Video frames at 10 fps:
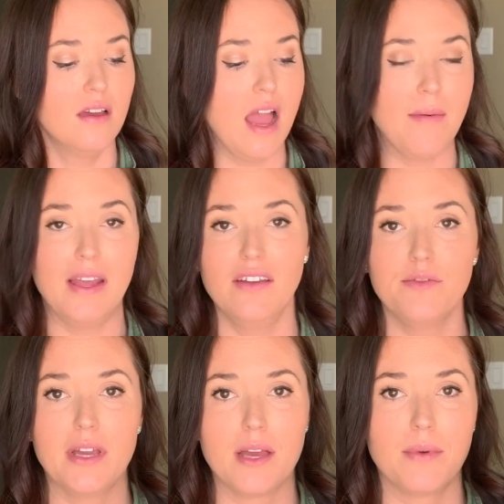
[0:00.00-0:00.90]
I might even
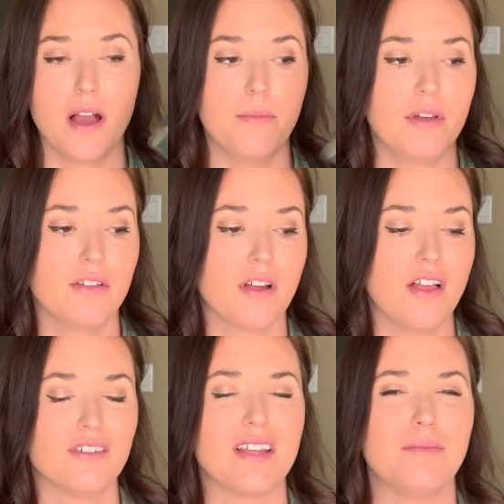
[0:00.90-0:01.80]
pick up a couple other
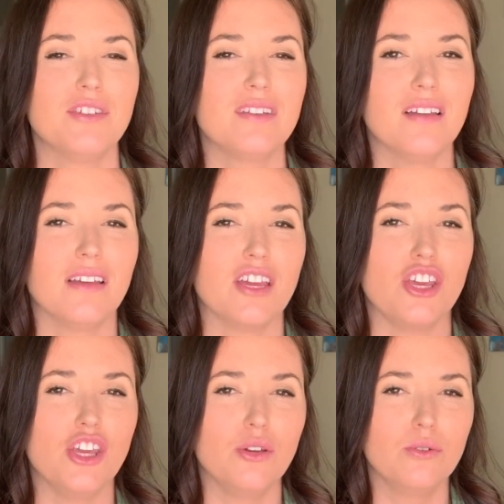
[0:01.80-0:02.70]
colors. I'm just not like a
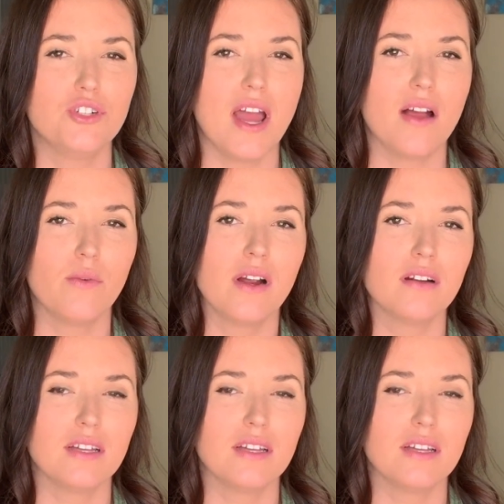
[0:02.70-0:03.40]
huge hat wearer.